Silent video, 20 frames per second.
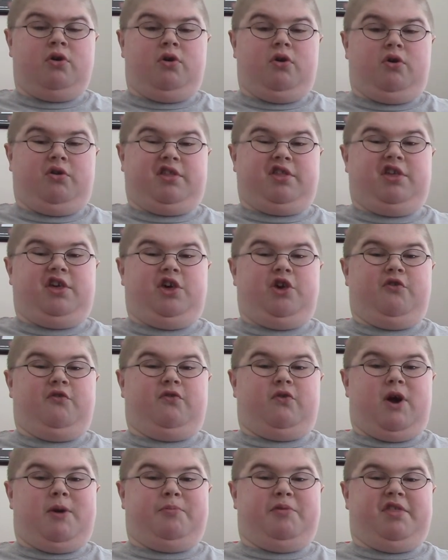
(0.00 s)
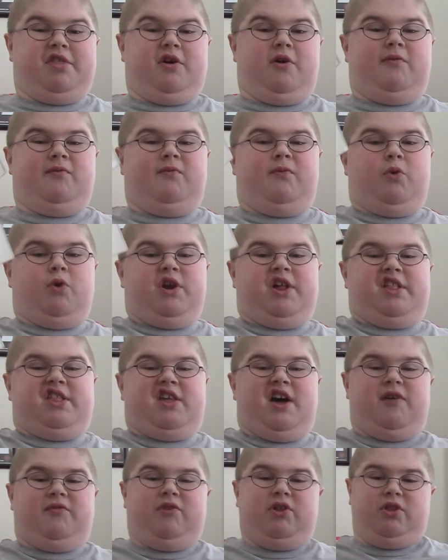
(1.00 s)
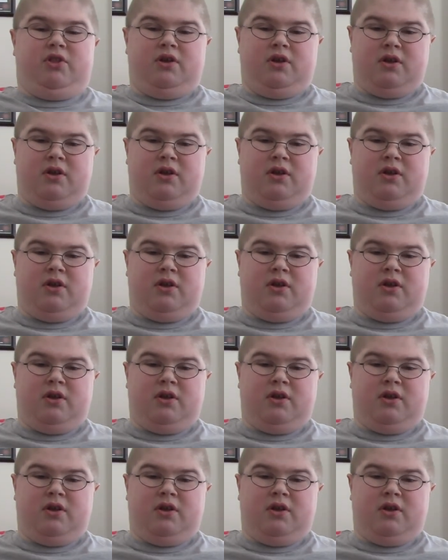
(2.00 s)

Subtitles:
I'll see you for episode 47.